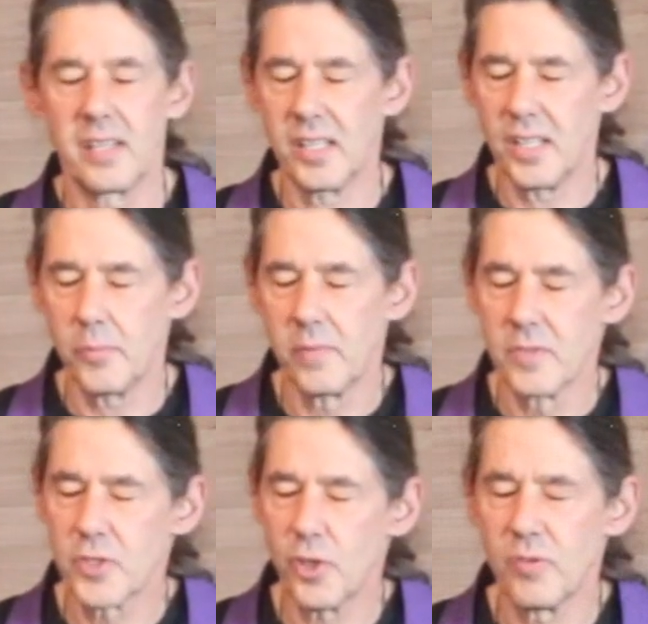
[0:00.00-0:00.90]
the
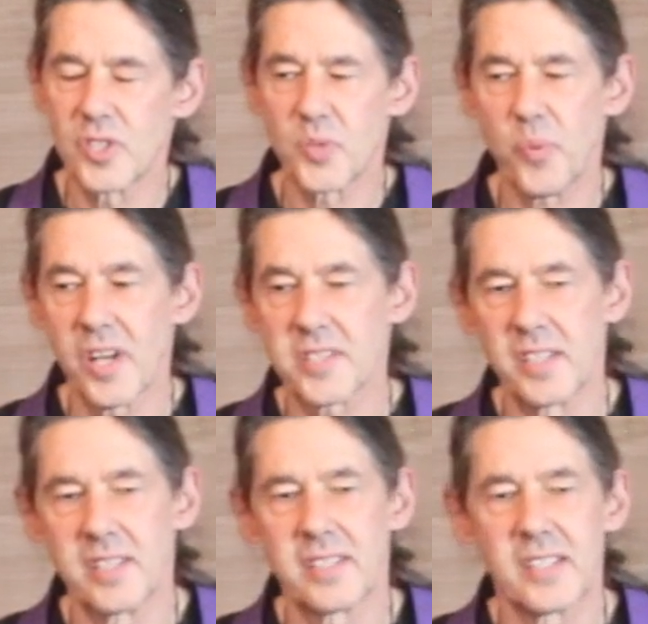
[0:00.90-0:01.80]
students
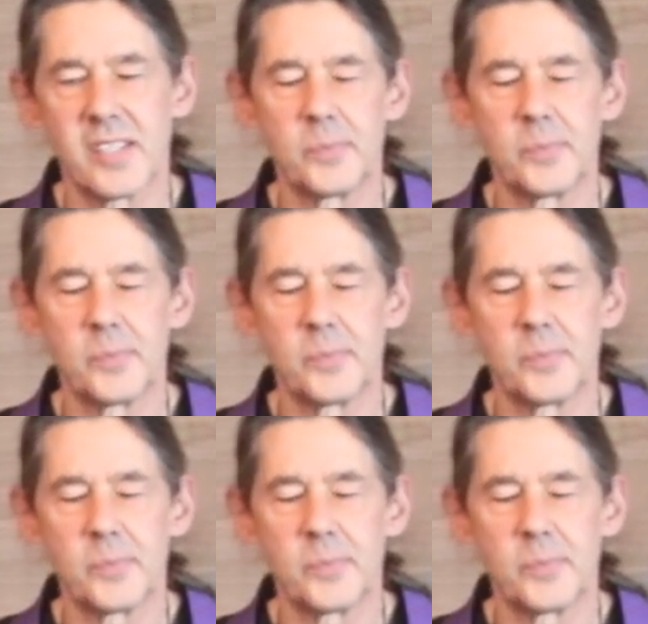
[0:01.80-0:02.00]
present